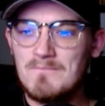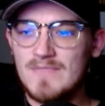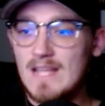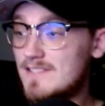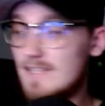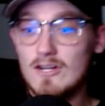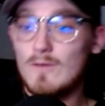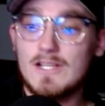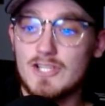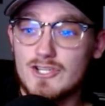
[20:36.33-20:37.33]
I'll sit here and
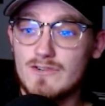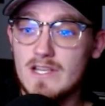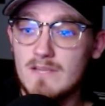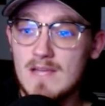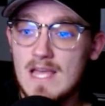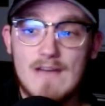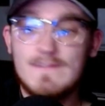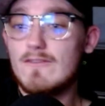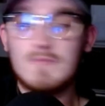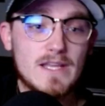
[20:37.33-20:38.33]
watch a stream. I've
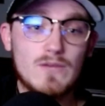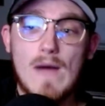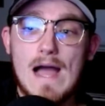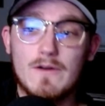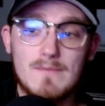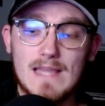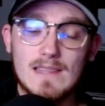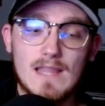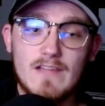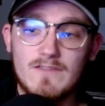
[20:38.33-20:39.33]
never played WoW in my
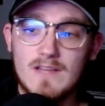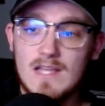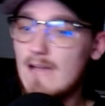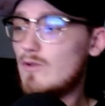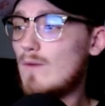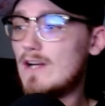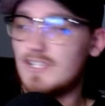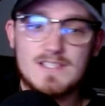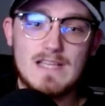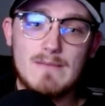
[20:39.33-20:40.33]
life. I've been
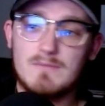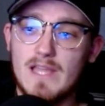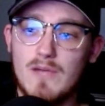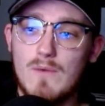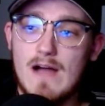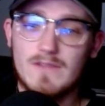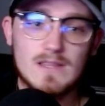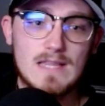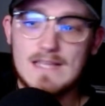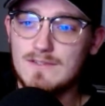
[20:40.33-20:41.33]
watching Summit play WoW for the
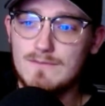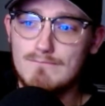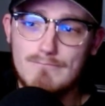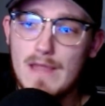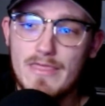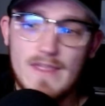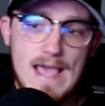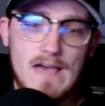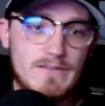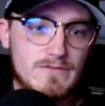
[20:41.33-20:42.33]
last month and a
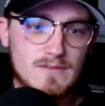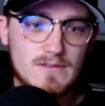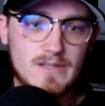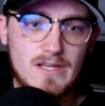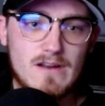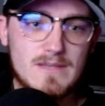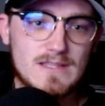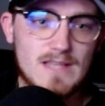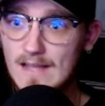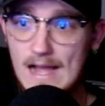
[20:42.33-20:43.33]
half. You know what I
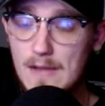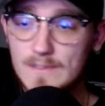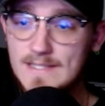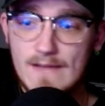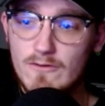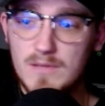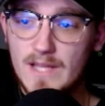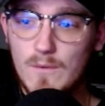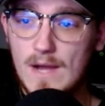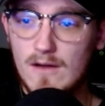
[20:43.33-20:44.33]
mean? Like, I would never
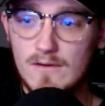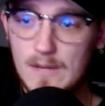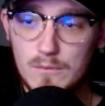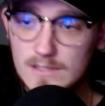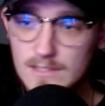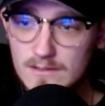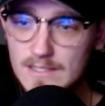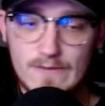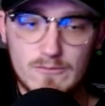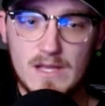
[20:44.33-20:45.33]
play WoW. I will
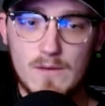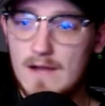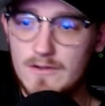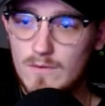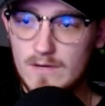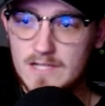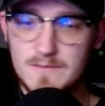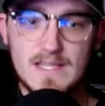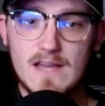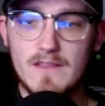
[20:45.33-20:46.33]
literally never play WoW. You won't catch
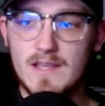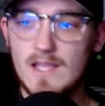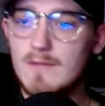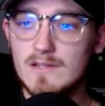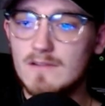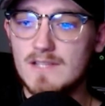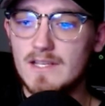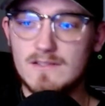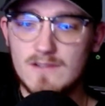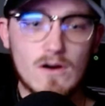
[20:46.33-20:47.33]
me dead on that game. It looks
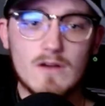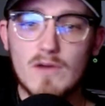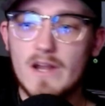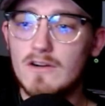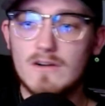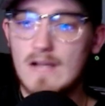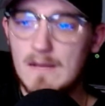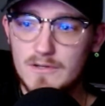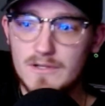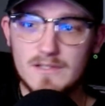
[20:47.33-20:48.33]
like it's a heartbreaker.
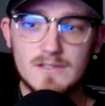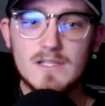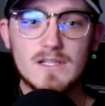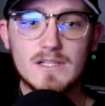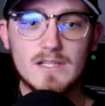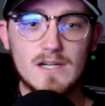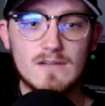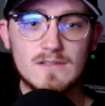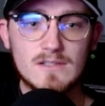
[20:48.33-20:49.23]
I'm good. You know?